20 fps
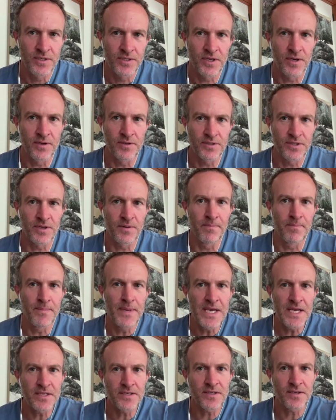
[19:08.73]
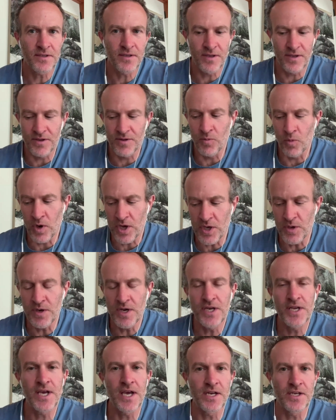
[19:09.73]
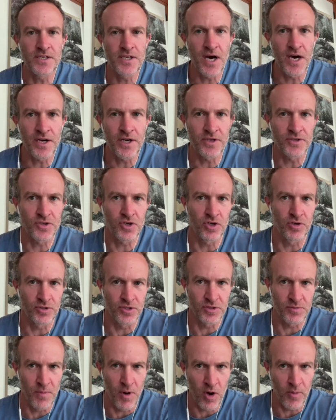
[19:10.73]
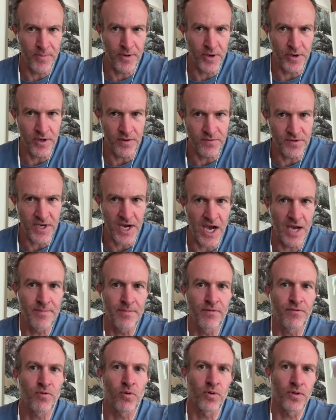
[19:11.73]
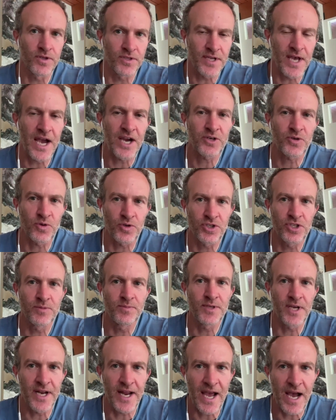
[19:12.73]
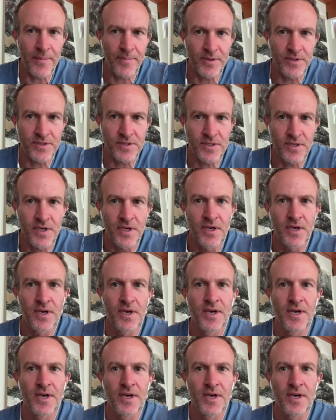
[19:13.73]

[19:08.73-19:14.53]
to meet what you need to get done in a certain small period of time before this actual ship date happens.